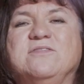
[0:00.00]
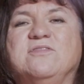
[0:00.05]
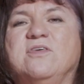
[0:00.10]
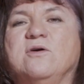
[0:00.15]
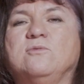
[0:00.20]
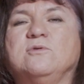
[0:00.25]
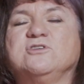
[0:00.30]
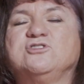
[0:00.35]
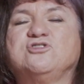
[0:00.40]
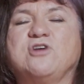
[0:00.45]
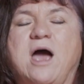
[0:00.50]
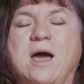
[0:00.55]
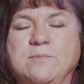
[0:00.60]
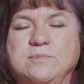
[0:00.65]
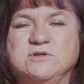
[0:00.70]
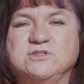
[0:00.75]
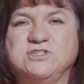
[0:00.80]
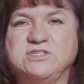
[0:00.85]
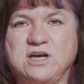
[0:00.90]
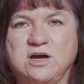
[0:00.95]
there were
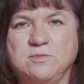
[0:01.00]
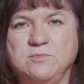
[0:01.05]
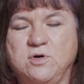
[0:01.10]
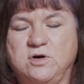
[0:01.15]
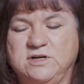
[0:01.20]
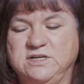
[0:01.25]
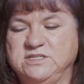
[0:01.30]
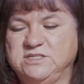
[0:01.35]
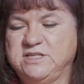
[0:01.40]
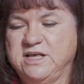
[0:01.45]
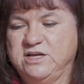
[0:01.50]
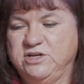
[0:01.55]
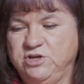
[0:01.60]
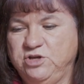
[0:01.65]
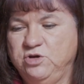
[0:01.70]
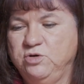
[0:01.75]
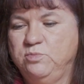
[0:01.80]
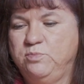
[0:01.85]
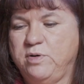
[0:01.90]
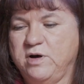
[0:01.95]
tribal ceremonies that
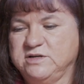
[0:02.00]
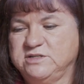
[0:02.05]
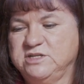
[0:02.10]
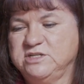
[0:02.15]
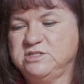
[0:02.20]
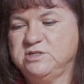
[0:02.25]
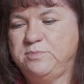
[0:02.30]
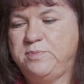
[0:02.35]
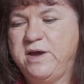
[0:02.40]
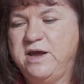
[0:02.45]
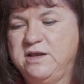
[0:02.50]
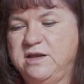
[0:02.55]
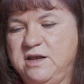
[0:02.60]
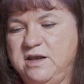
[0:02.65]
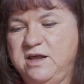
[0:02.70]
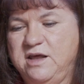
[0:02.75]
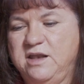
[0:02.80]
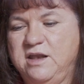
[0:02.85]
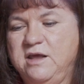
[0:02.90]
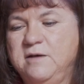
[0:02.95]
you participated
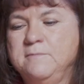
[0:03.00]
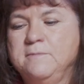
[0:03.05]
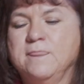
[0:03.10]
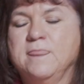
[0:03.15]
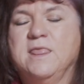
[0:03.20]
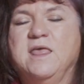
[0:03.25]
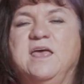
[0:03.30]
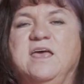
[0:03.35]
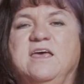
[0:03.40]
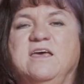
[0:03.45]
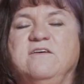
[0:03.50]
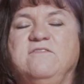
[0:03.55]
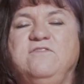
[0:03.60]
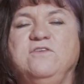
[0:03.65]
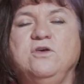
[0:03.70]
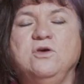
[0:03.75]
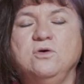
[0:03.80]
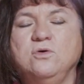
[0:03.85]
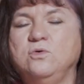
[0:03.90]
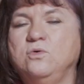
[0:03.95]
in. If
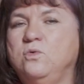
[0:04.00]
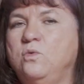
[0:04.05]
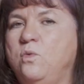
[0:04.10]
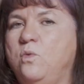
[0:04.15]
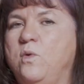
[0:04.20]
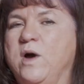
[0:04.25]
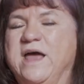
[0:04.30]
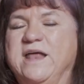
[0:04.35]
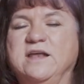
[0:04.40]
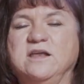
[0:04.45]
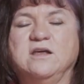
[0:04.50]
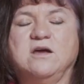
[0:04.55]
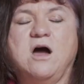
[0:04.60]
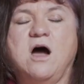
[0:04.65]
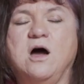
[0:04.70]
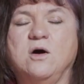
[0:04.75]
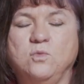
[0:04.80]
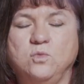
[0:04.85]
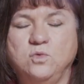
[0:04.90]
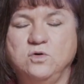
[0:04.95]
you went and
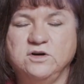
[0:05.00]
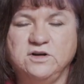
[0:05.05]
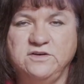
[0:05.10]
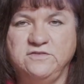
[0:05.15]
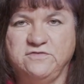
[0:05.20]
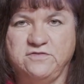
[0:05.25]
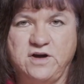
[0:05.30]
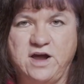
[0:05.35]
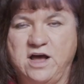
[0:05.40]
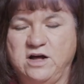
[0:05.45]
got wood for